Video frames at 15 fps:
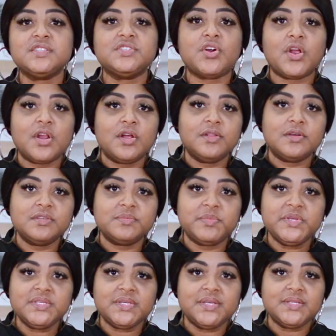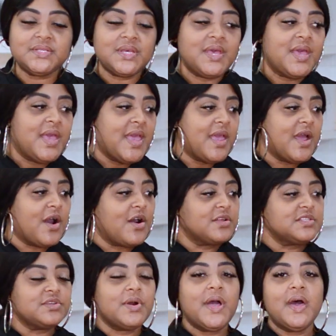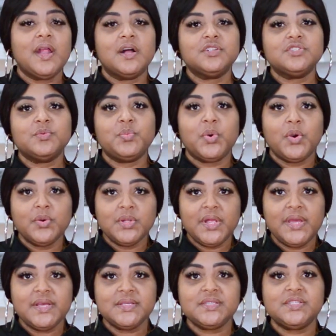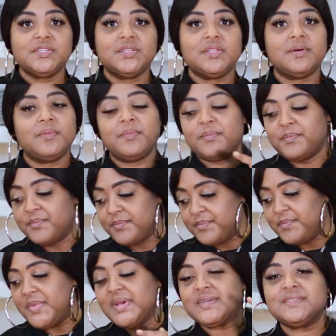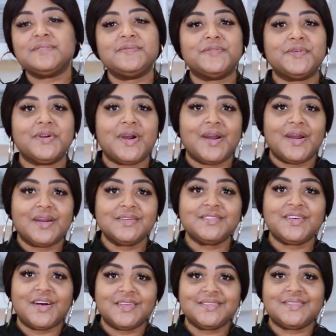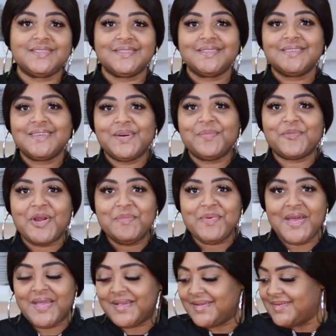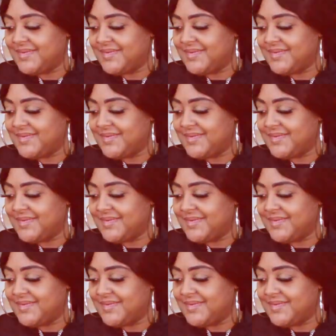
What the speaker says: started on those biscuits, and also add our chipotles to the mix for our sauce. Come right back.